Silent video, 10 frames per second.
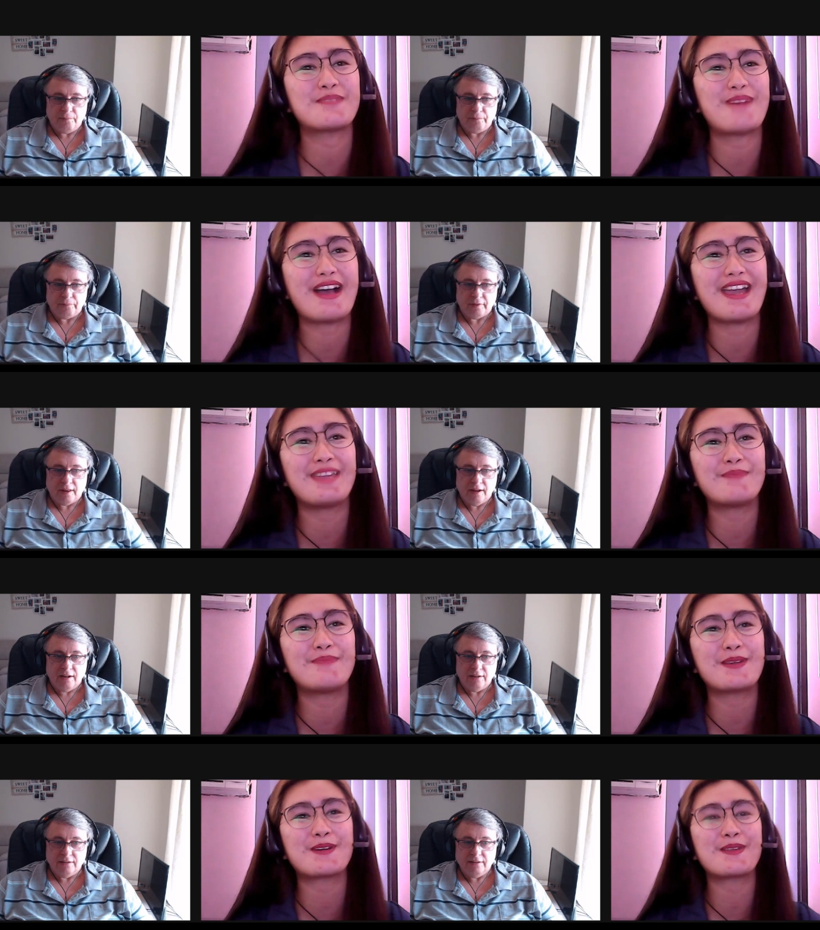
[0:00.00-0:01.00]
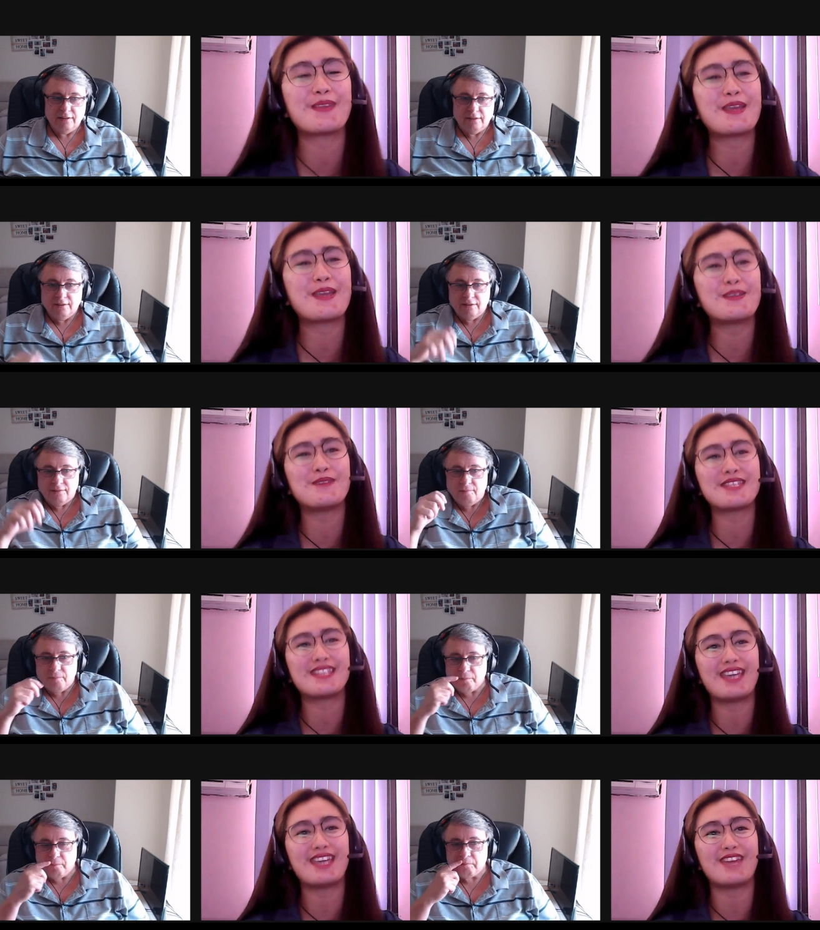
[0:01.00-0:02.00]
Speaker 1: mine, Peter. Thank you
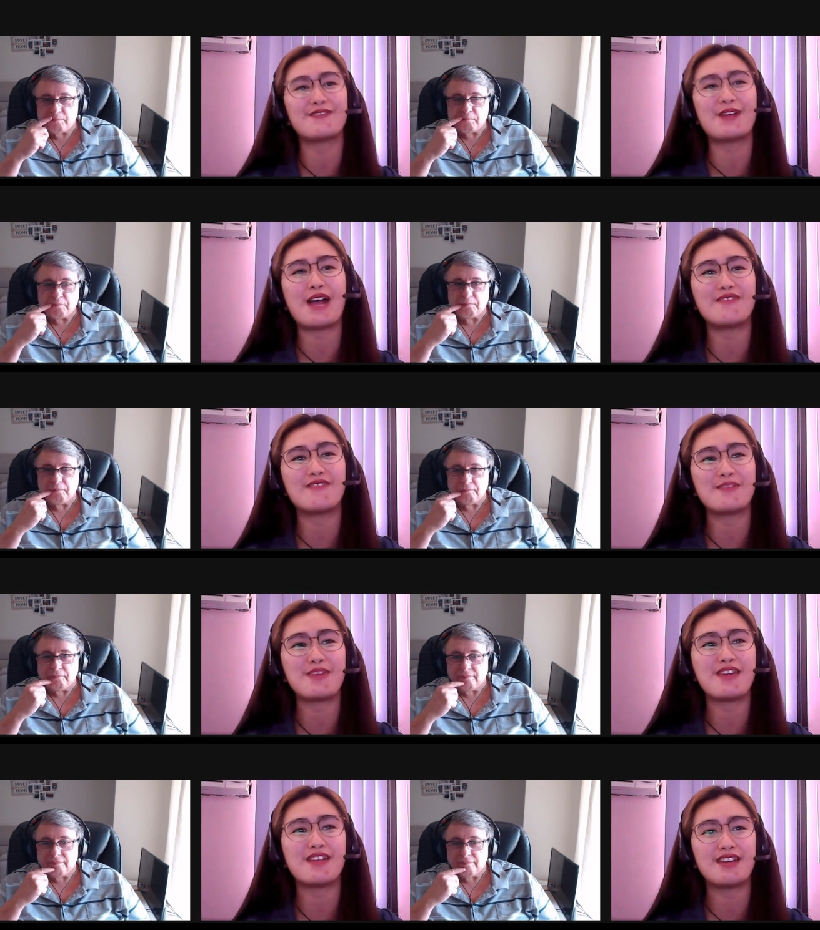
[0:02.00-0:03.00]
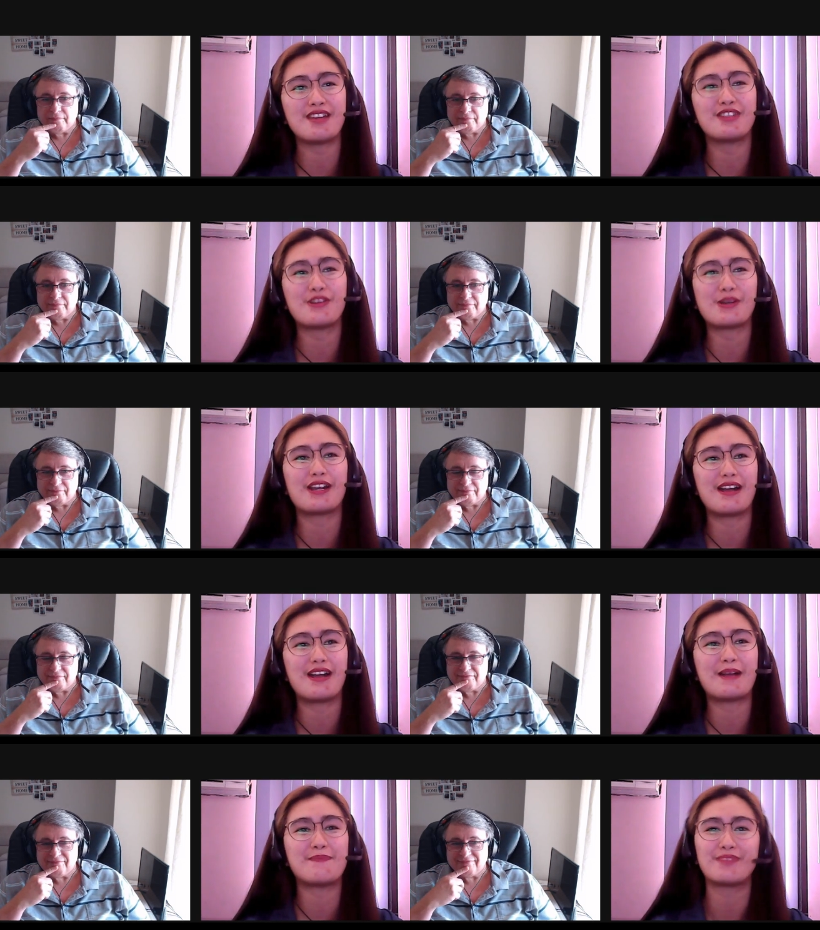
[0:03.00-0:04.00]
once again for having me here in
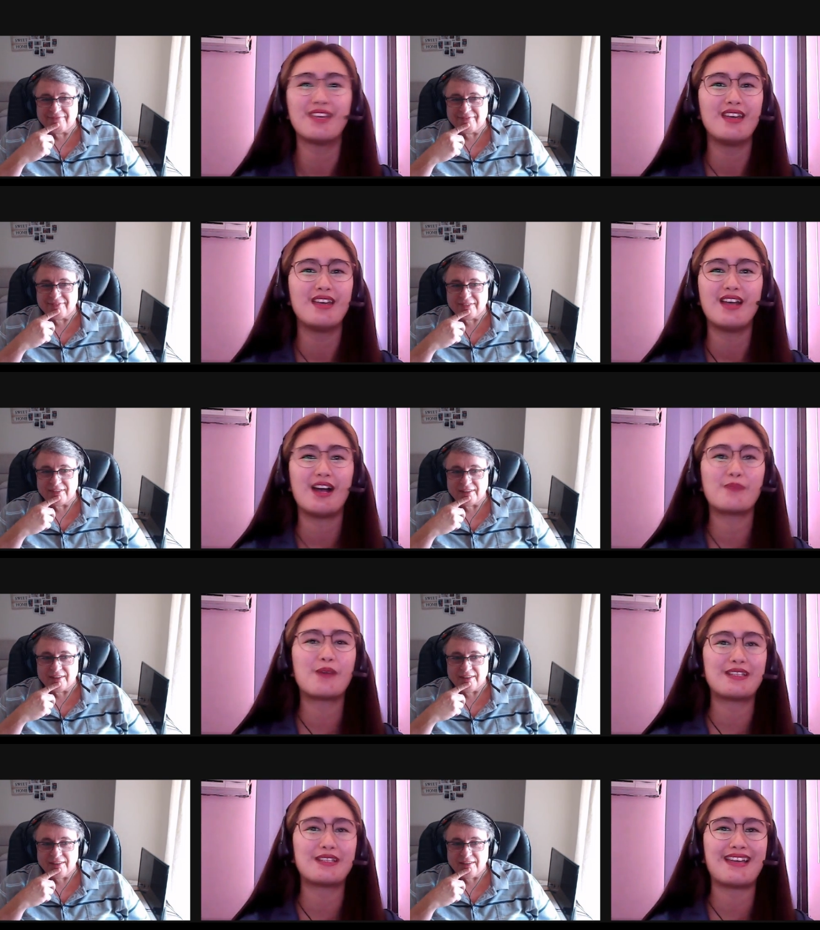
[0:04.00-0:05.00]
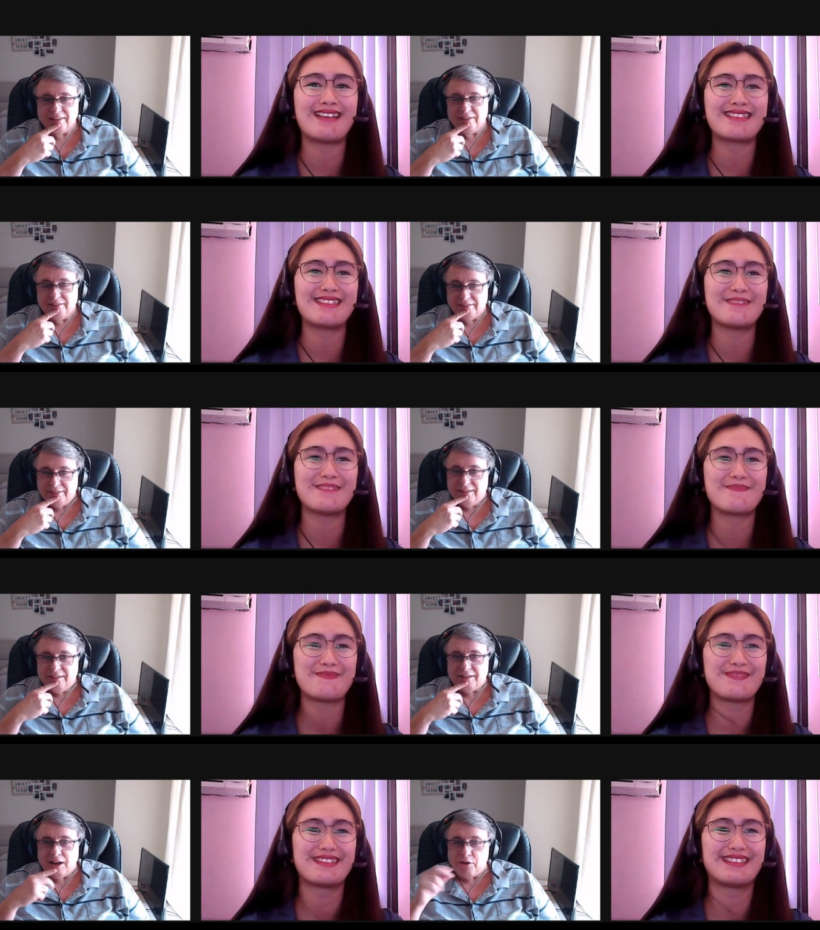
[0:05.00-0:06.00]
your broadcast.
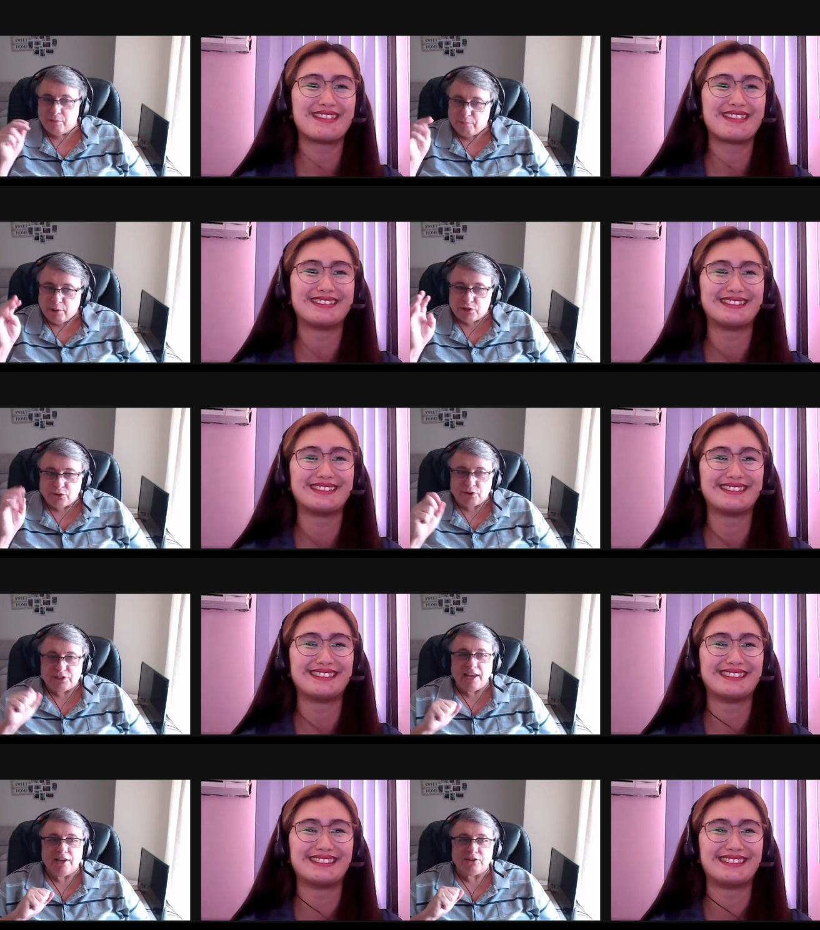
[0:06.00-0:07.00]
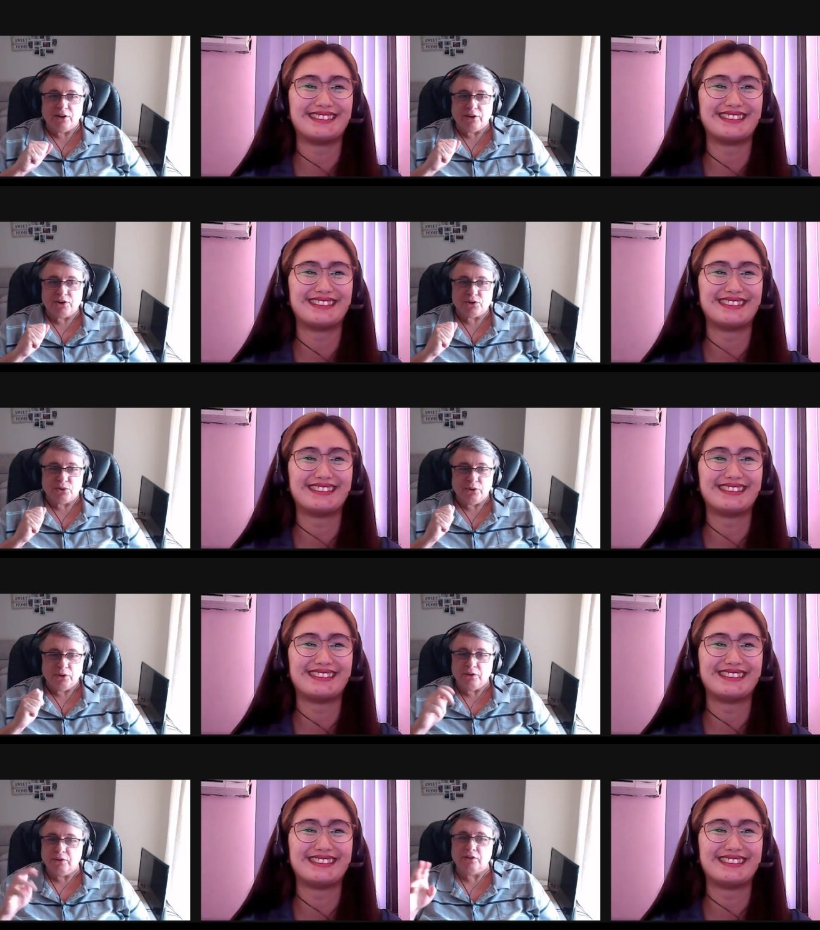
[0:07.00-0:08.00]
Speaker 2: No, the pleasure is ours, I can
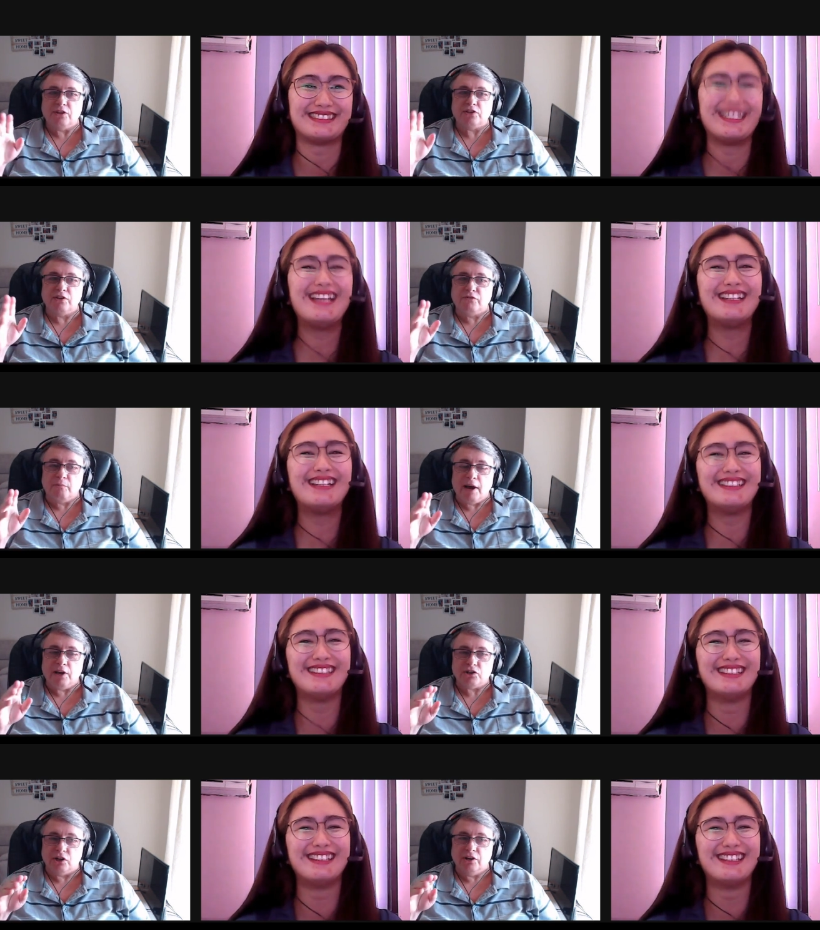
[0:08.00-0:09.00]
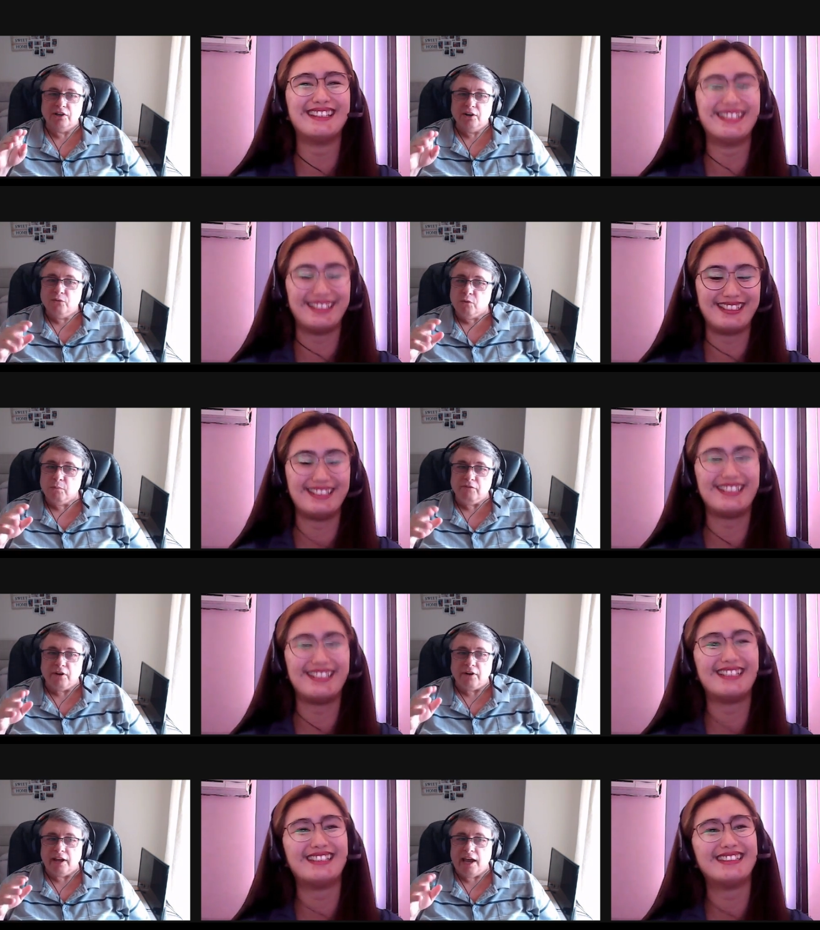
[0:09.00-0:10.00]
assure you. This information will be
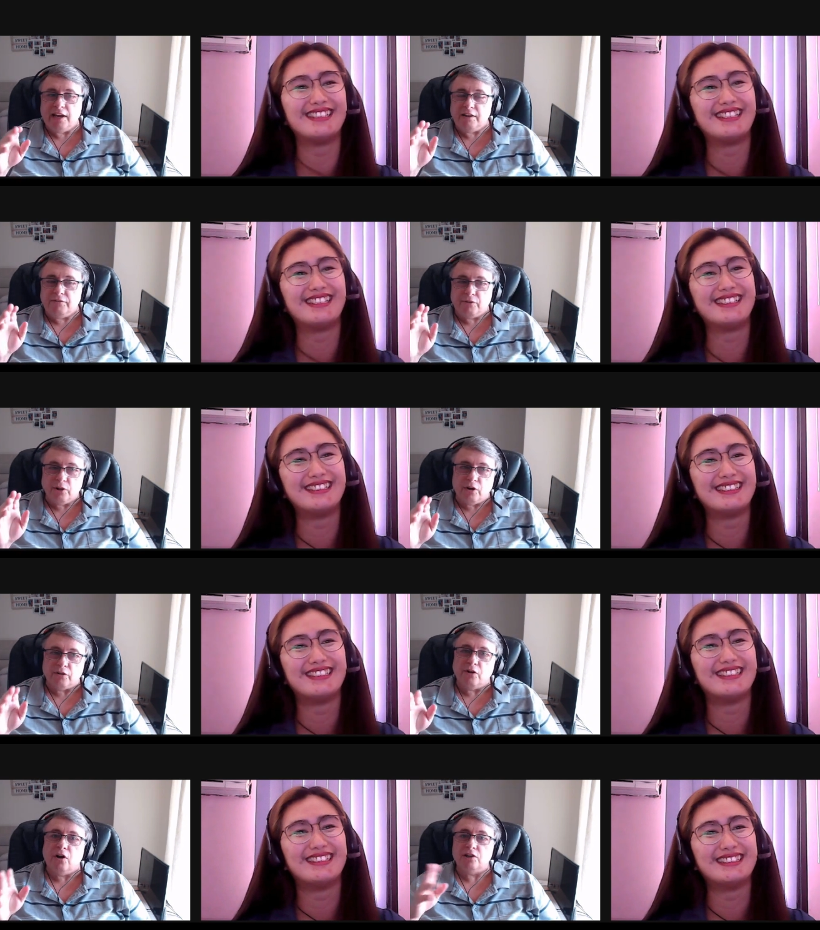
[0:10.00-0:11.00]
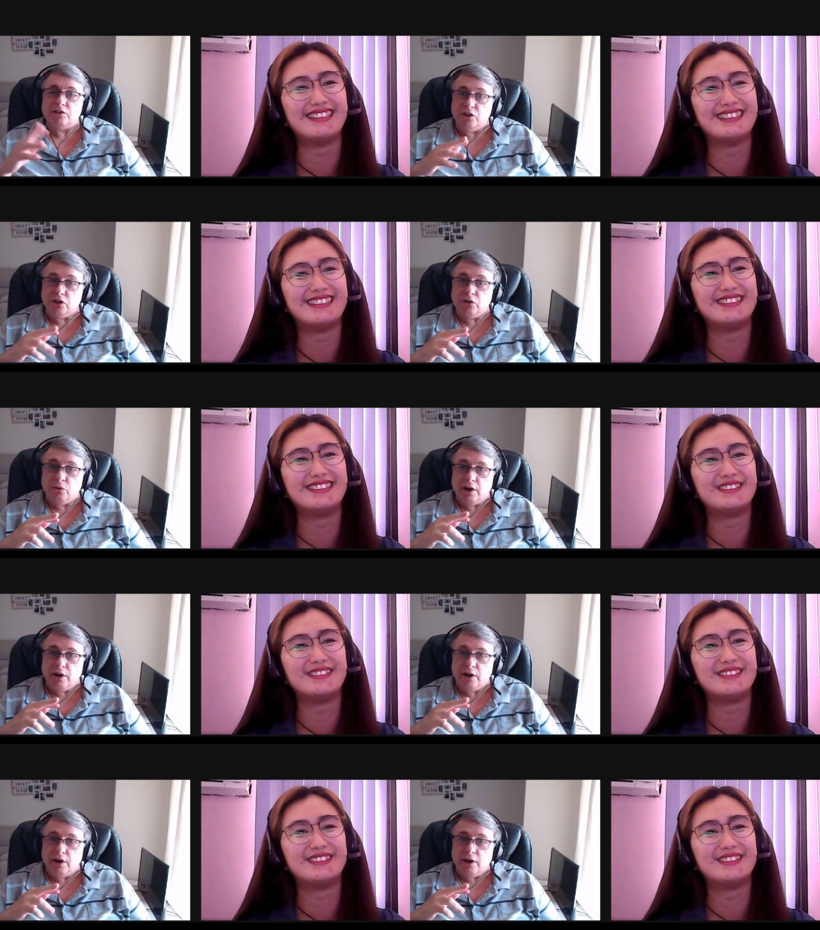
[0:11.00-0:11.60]
very handy for a lot of guys in the